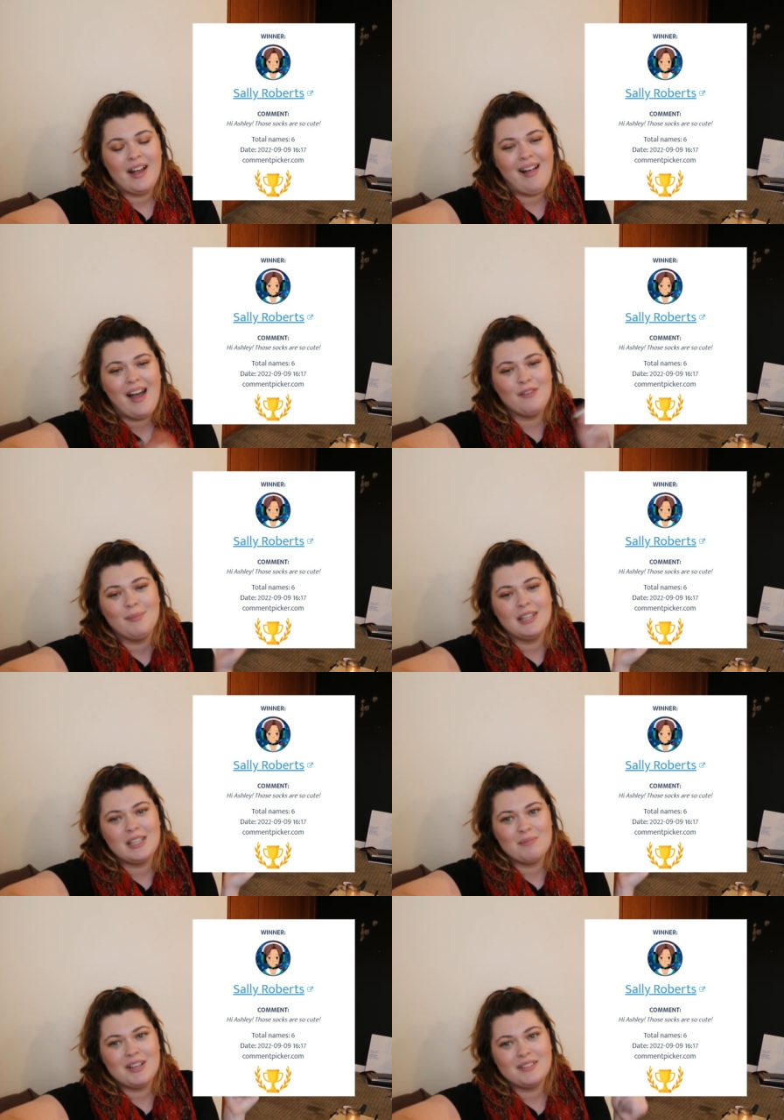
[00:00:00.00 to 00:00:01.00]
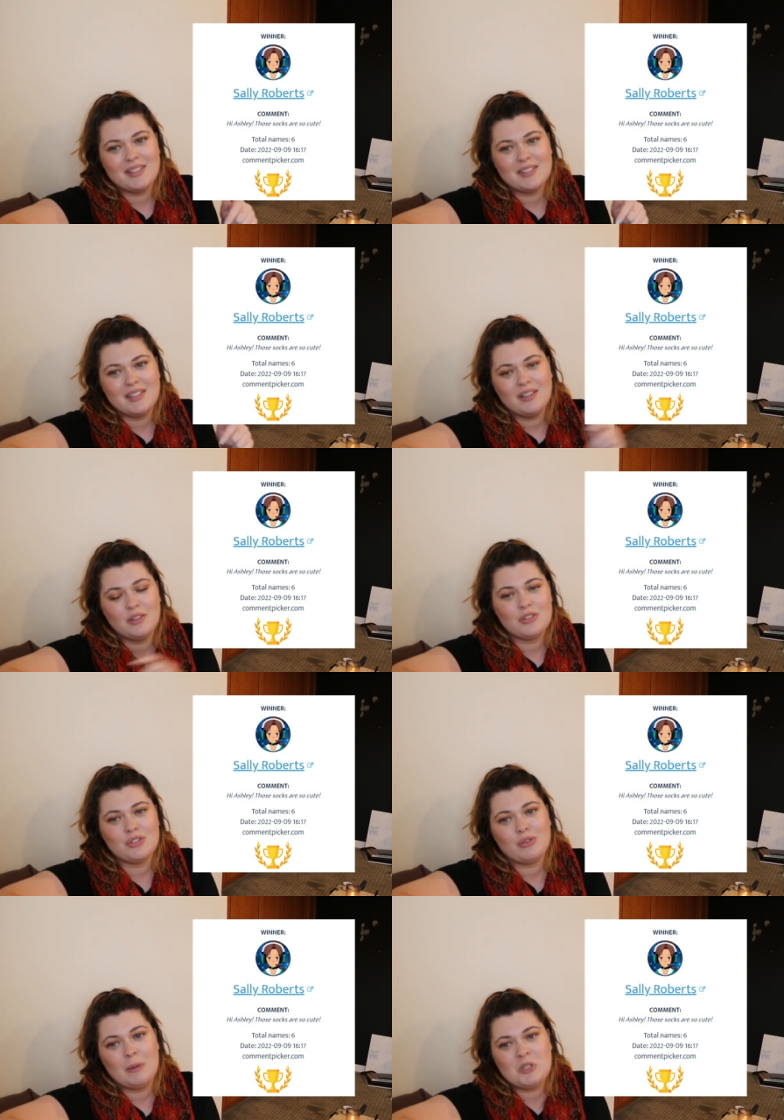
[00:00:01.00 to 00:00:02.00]
I'll have my email listed in the
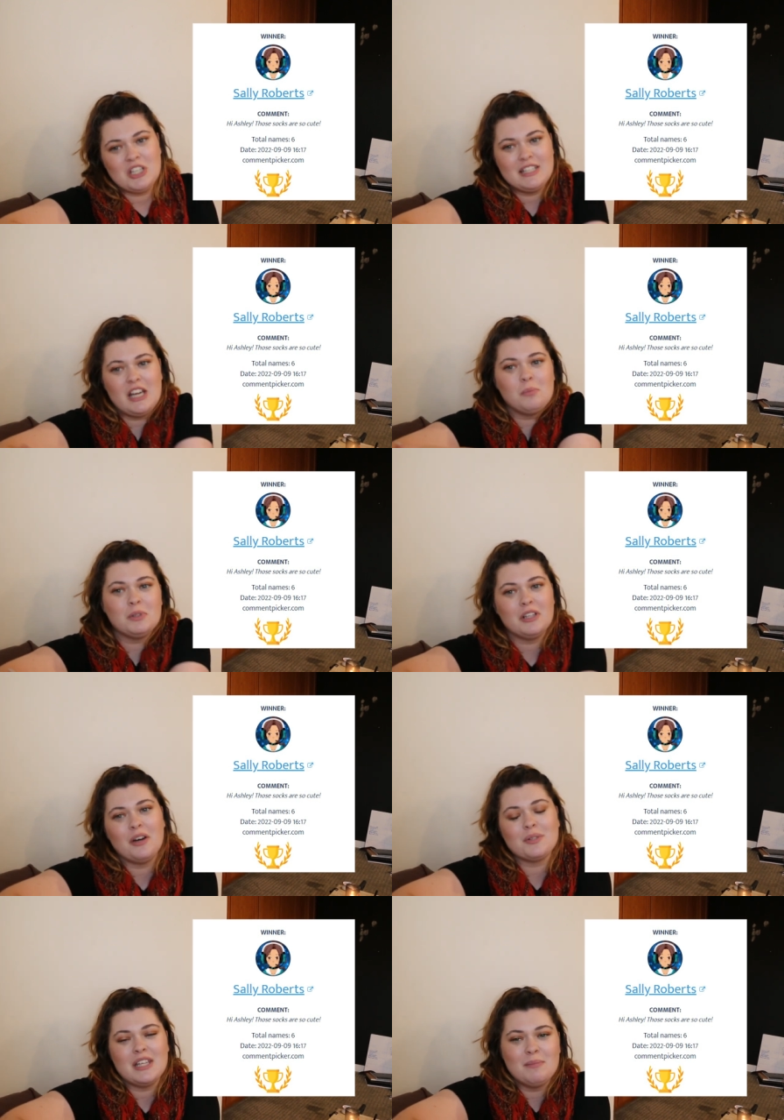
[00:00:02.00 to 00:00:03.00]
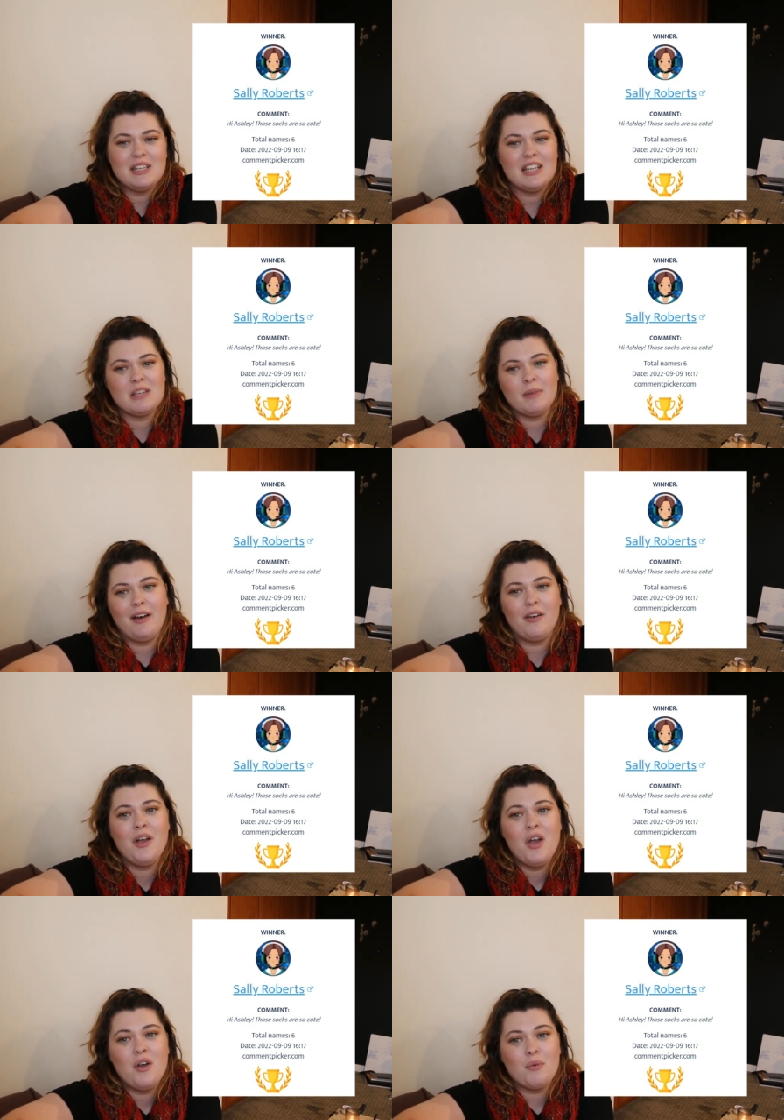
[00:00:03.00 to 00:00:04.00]
description down below. Send me an email
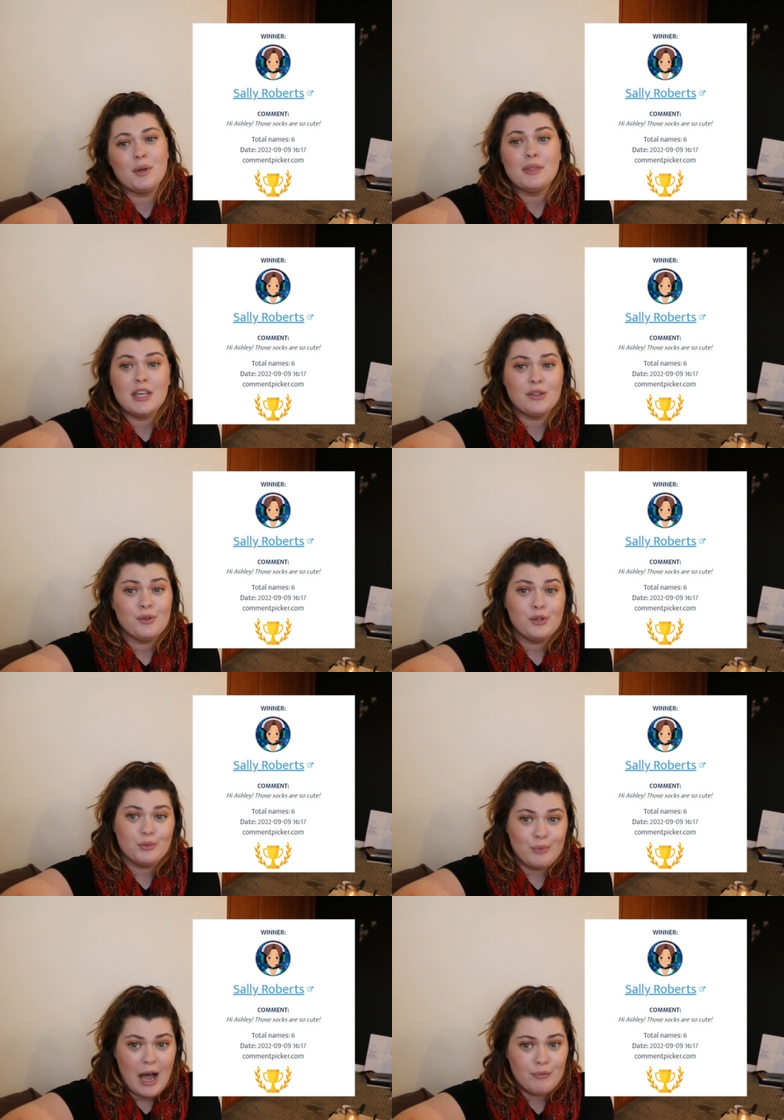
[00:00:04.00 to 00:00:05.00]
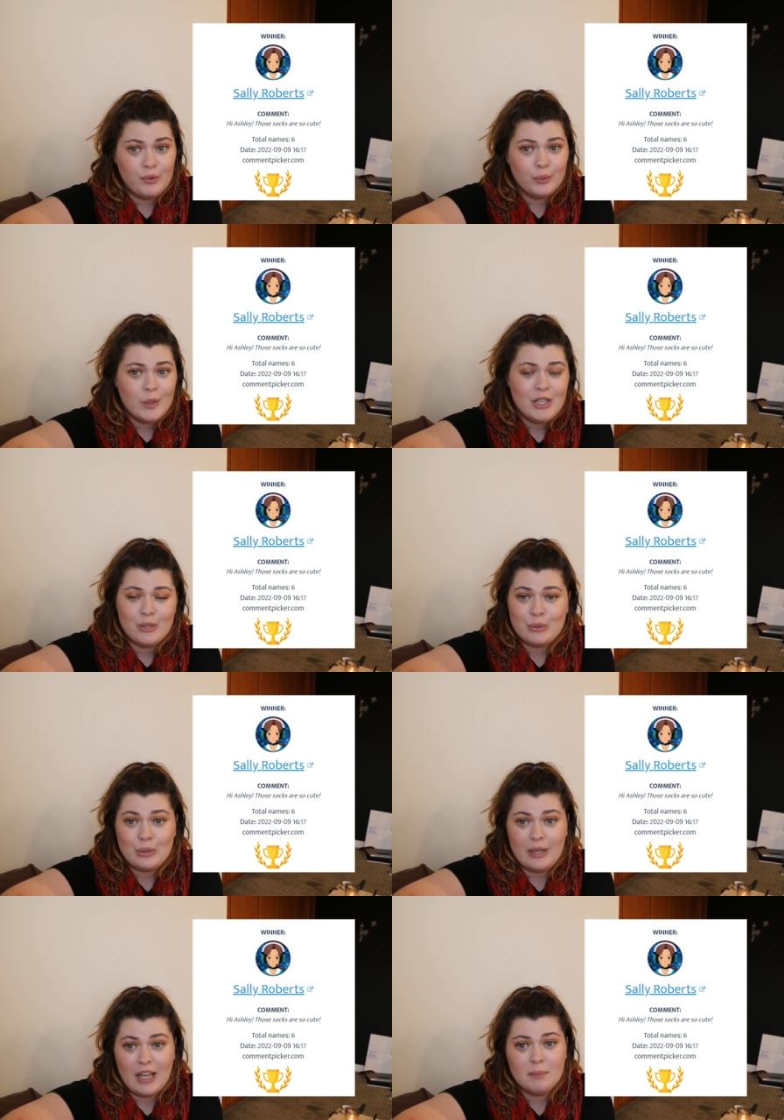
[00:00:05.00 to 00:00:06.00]
with either your Ravelry
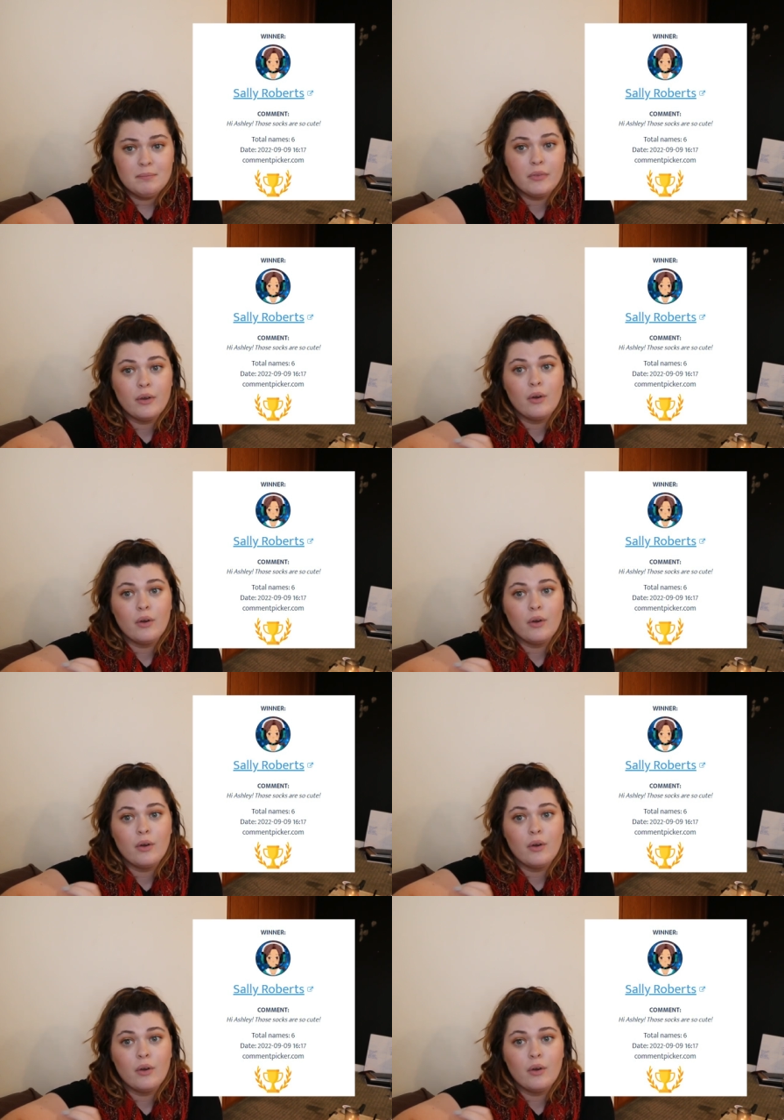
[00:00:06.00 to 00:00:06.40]
username,